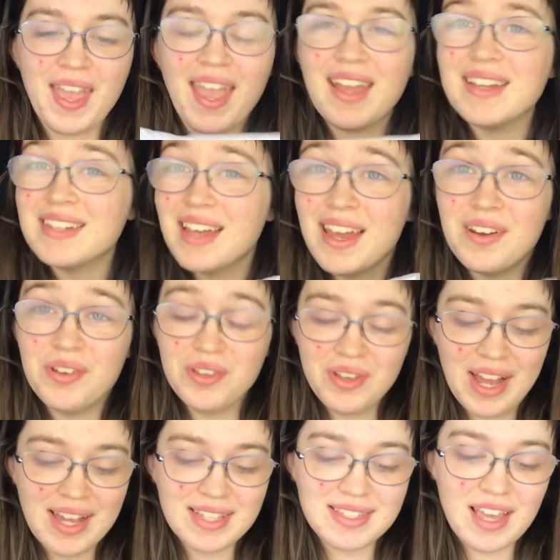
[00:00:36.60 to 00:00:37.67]
and I know you
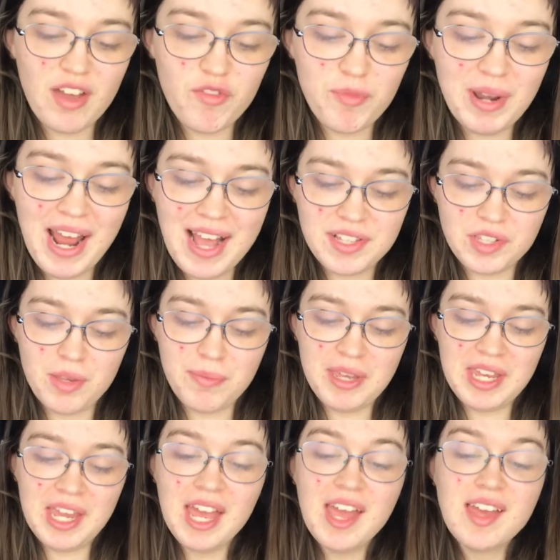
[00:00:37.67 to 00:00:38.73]
guys have been asking
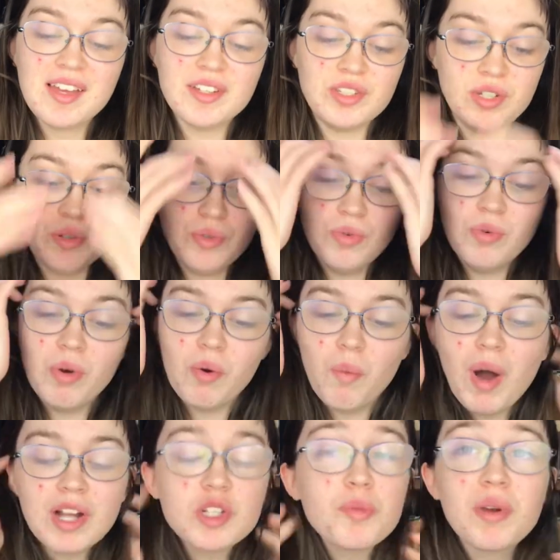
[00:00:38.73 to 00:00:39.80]
me to
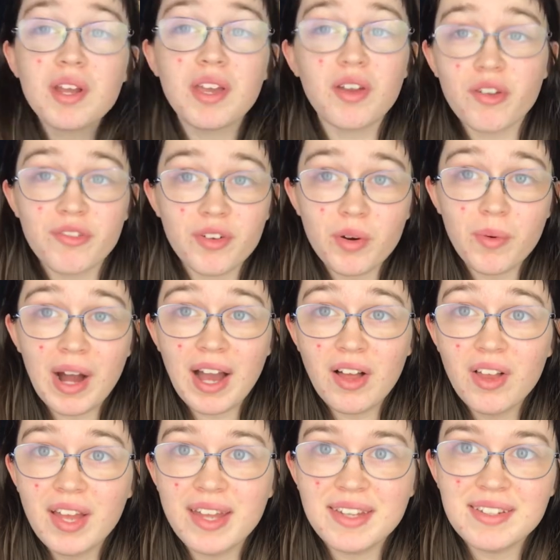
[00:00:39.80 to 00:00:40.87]
watch Pretty Cure for a
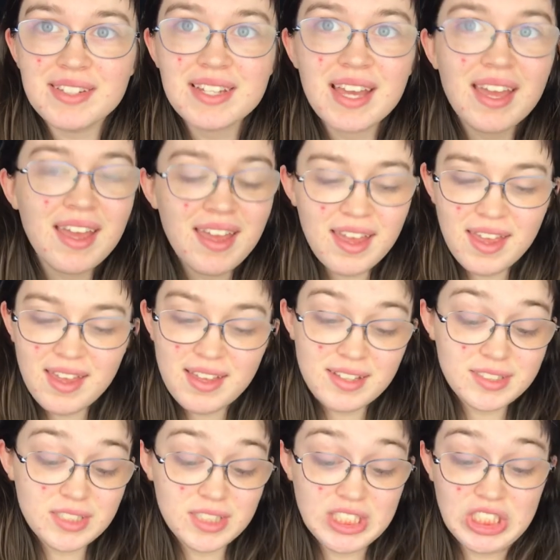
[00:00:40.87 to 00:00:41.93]
while, and
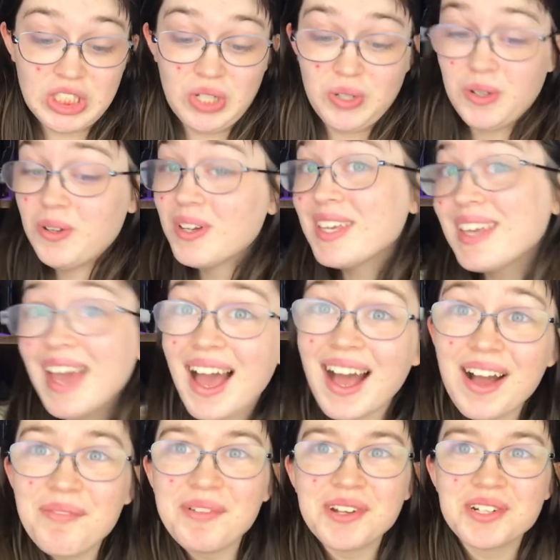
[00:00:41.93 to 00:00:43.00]
so yeah,
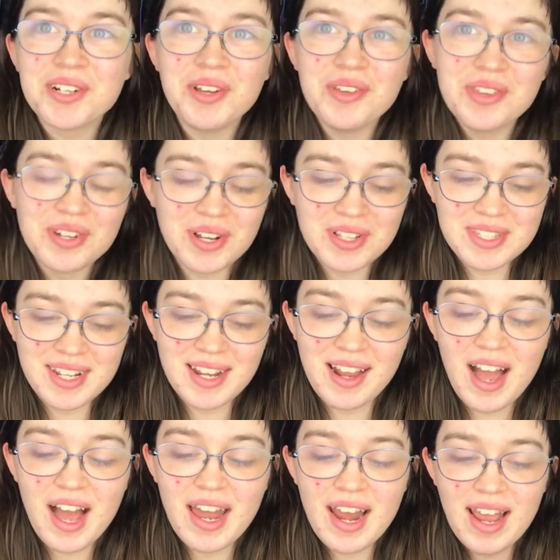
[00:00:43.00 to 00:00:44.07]
I'm going to show you the dolls that I
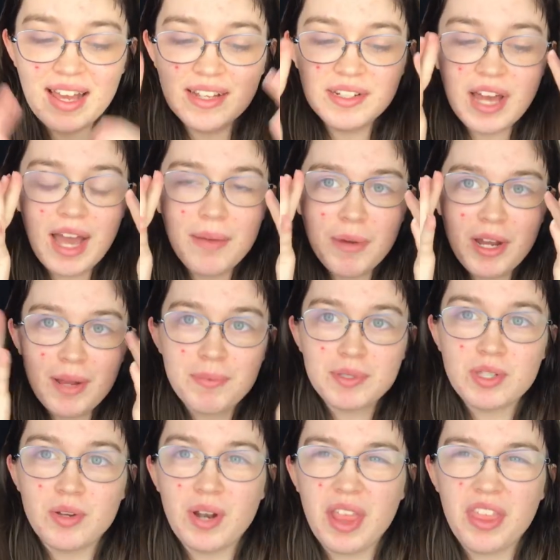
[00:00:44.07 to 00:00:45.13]
got. And I'm on
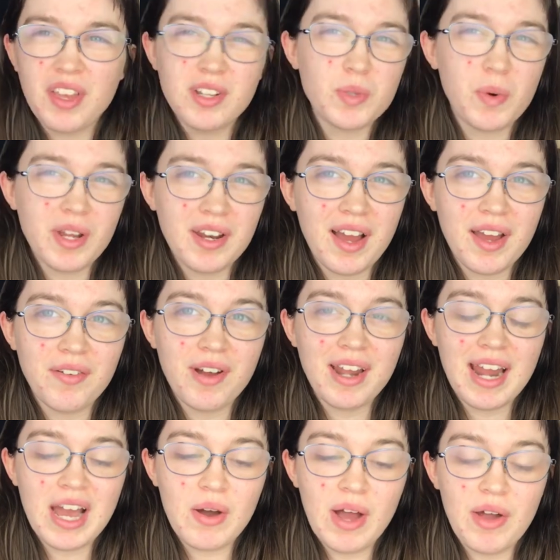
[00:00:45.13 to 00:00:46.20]
episode, I think, 29 right
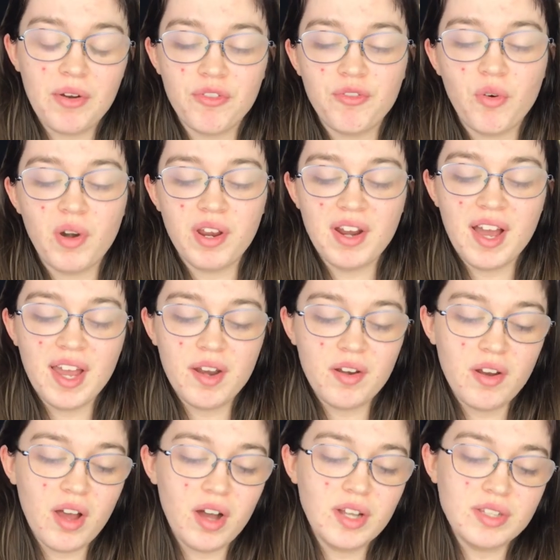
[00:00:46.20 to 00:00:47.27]
now out of 49
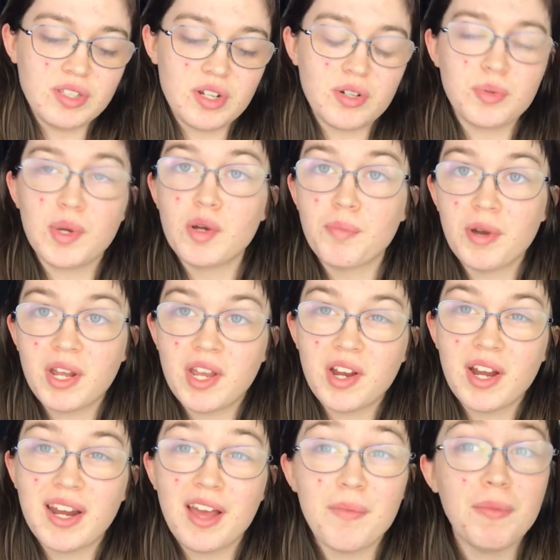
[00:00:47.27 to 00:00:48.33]
on Star Twinkle Pretty Cure,
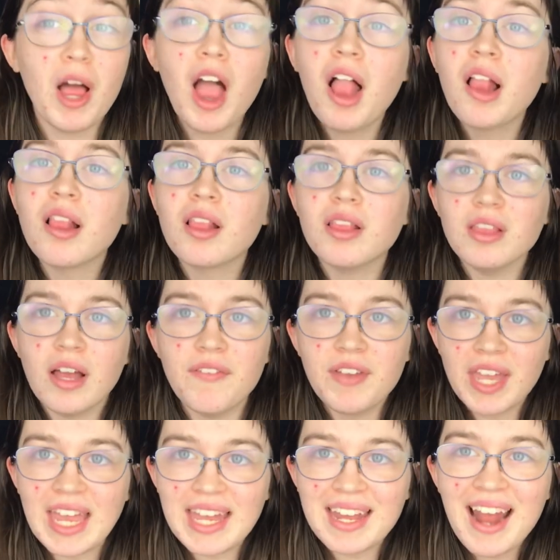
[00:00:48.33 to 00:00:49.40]
and I'm
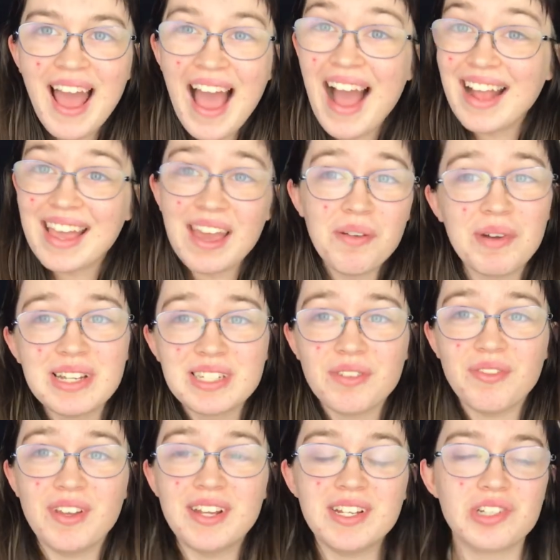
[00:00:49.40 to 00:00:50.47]
loving it. I can't wait to
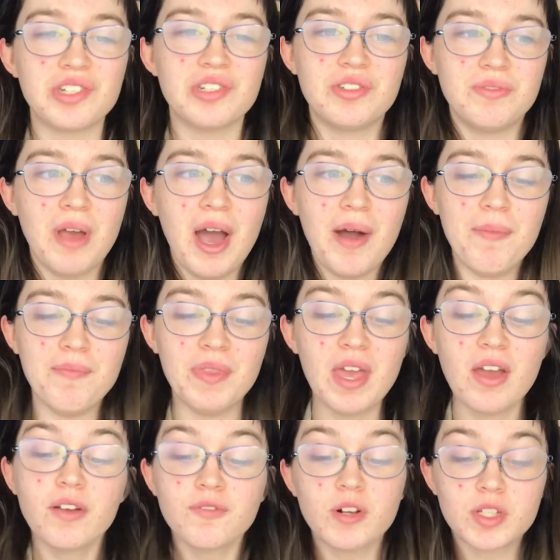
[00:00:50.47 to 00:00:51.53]
finish. Um,
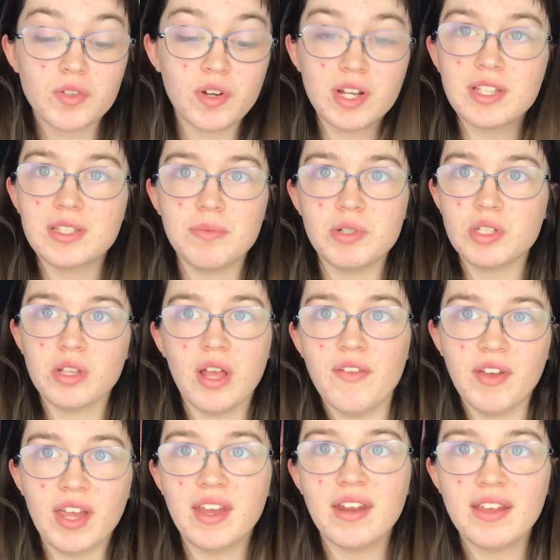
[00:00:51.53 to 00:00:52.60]
first of all, because I'm just
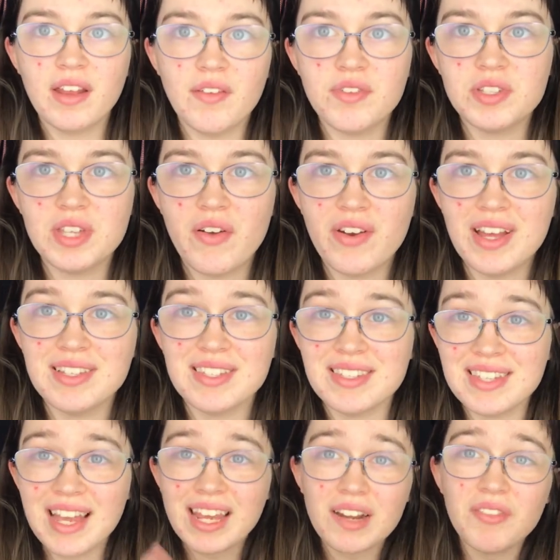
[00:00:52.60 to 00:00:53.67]
loving it and I'd love to see how it ends. And
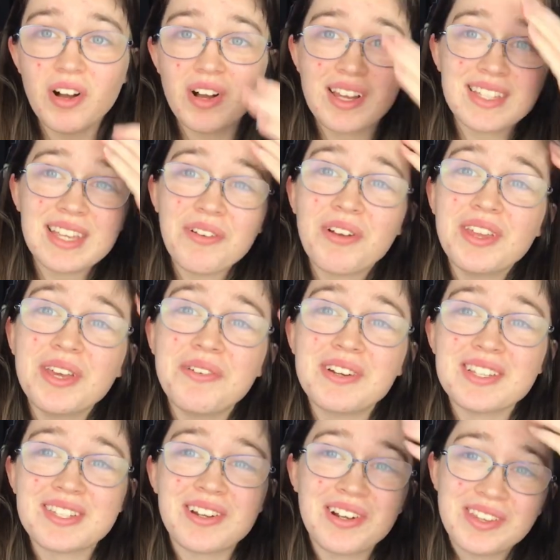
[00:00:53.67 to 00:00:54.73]
second of all, because I really want
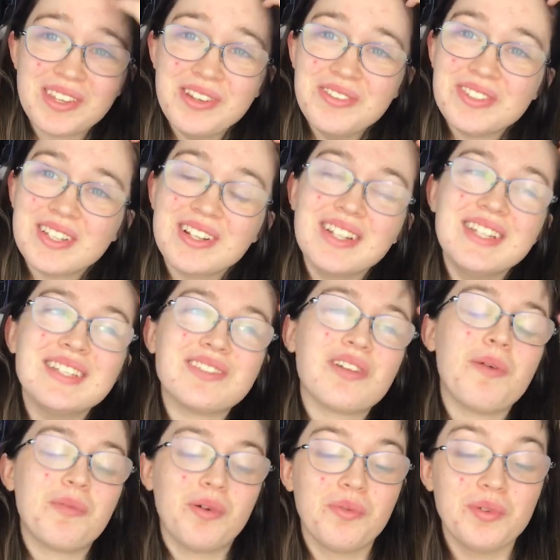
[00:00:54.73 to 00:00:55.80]
to start the new series,
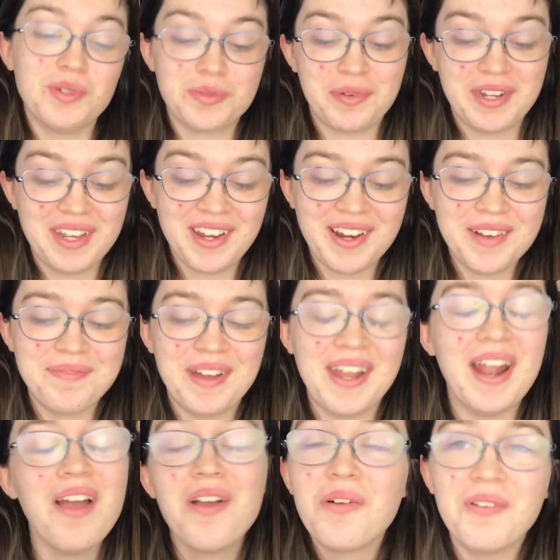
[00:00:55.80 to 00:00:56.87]
Tropical Rouge, pretty cure, but
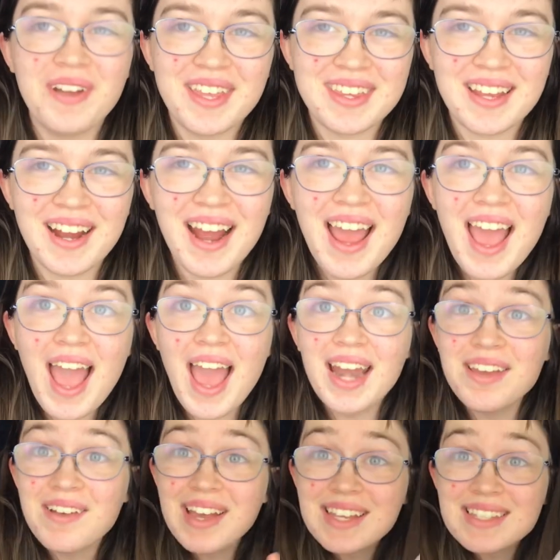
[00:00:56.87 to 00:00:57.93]
we'll get there.
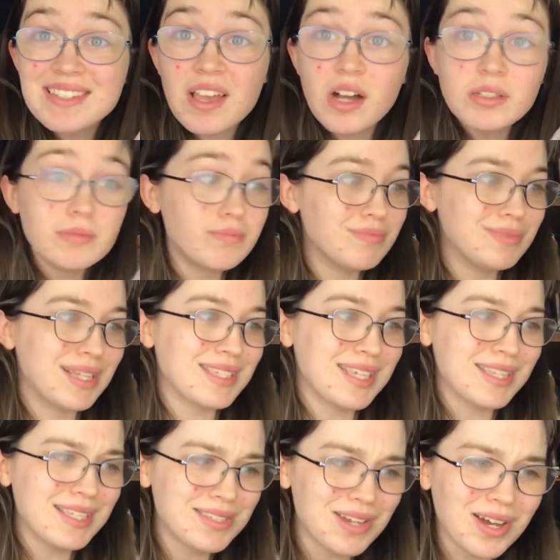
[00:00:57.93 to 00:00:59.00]
Anyway, so let's get
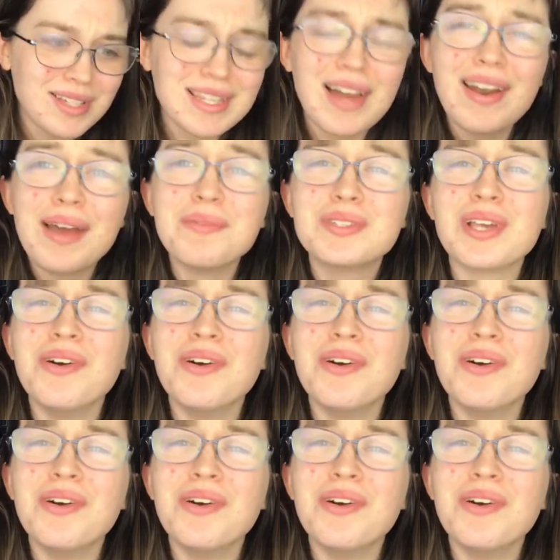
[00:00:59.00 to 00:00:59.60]
these dolls out. I'm so